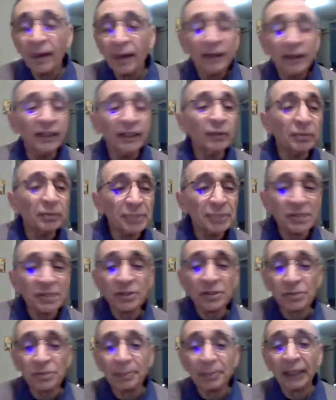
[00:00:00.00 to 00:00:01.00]
They were
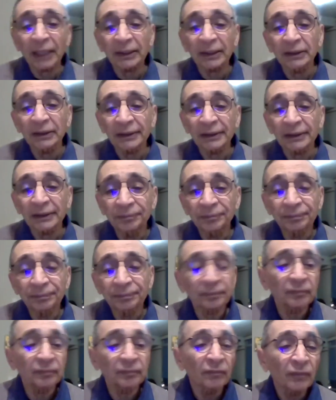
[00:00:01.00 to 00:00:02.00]
business partners.
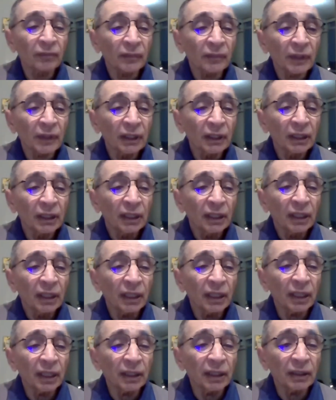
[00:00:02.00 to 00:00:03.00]

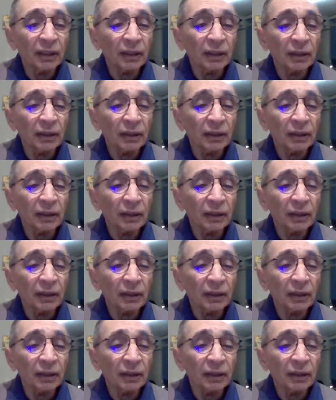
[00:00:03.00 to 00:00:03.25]
And